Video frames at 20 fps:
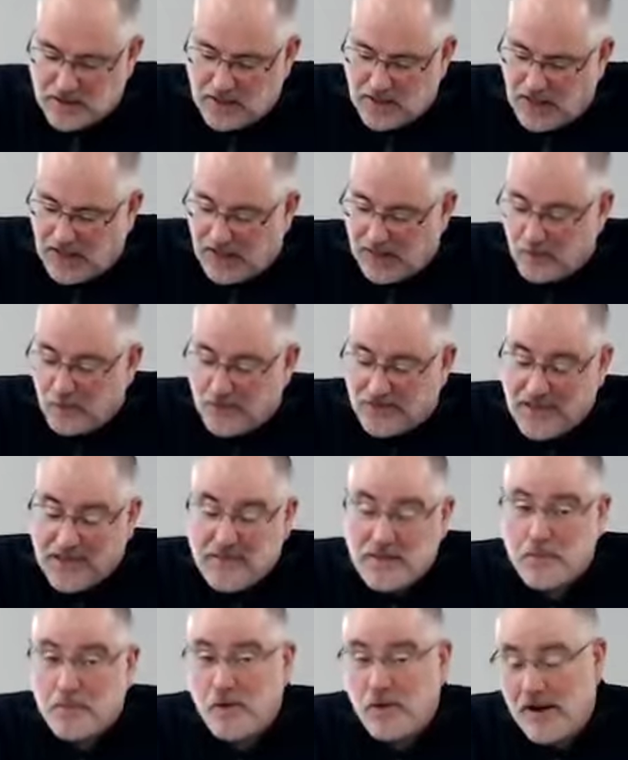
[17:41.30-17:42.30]
And within
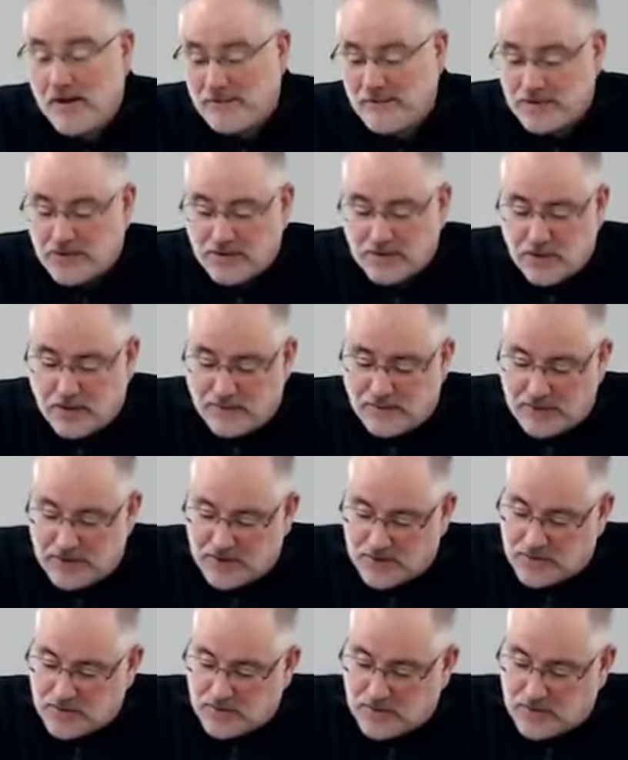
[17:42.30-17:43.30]
the preface of
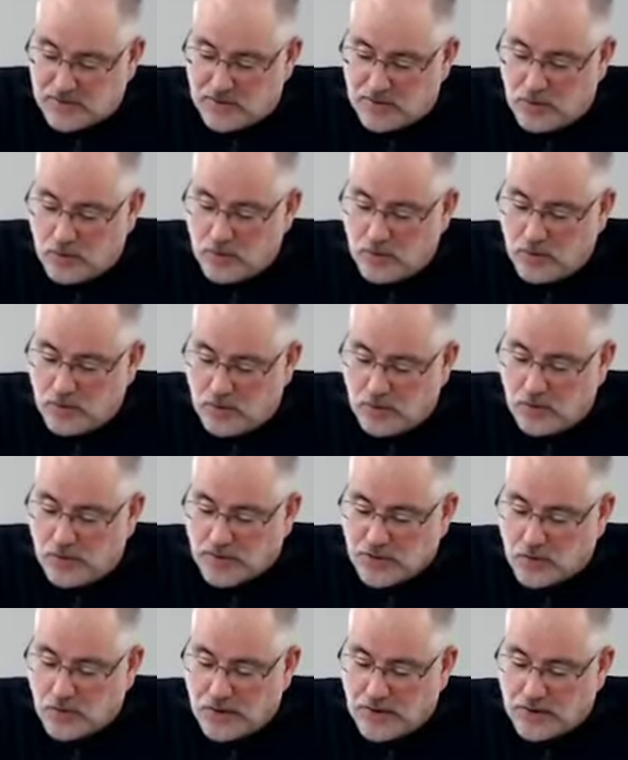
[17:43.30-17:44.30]
his
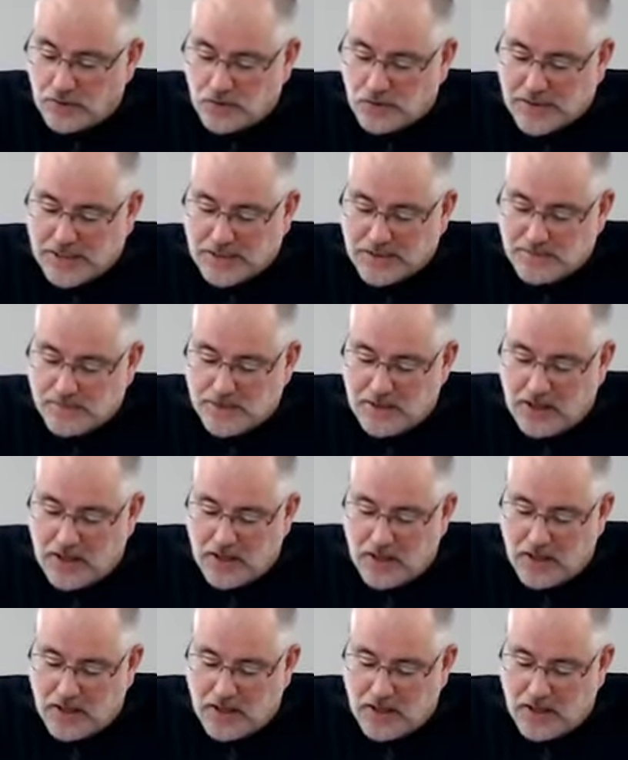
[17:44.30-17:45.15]
Greek New Testament,